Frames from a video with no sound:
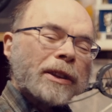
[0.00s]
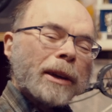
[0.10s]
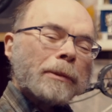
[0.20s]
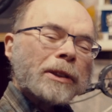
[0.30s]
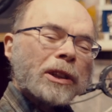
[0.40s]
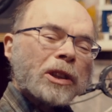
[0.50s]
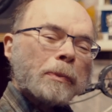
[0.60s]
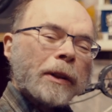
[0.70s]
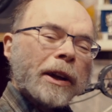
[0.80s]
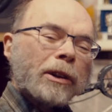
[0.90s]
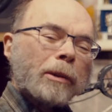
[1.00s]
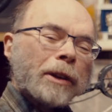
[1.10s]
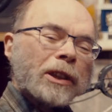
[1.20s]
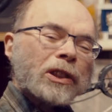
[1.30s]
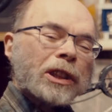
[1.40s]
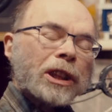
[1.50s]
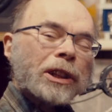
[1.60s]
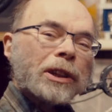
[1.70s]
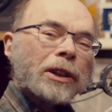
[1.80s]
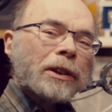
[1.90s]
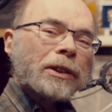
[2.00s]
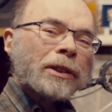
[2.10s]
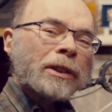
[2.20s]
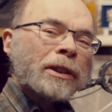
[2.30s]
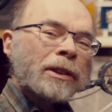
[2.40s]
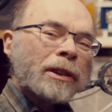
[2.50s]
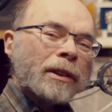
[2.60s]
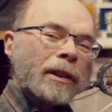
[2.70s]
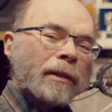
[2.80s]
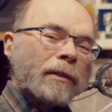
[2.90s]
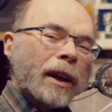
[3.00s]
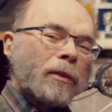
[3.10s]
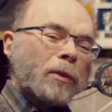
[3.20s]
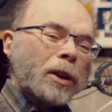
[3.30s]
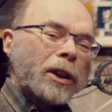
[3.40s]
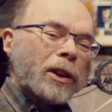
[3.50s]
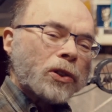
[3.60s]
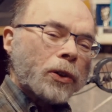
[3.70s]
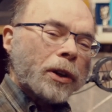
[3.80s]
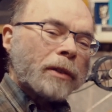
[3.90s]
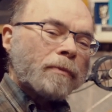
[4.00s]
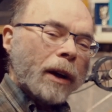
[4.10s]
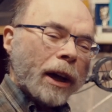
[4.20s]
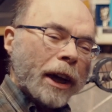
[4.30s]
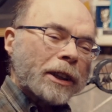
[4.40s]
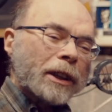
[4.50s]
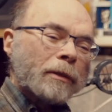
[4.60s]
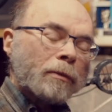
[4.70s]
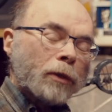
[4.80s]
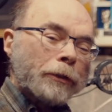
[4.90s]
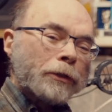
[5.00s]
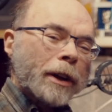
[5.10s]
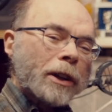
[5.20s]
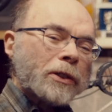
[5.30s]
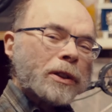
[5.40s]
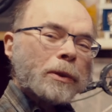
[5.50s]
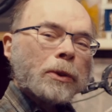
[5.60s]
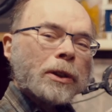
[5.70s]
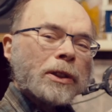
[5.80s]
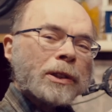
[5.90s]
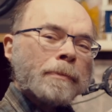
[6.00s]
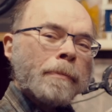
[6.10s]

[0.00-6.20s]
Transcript: table tennis player and a big skier, and really enjoyed hiking rough trails in the woods.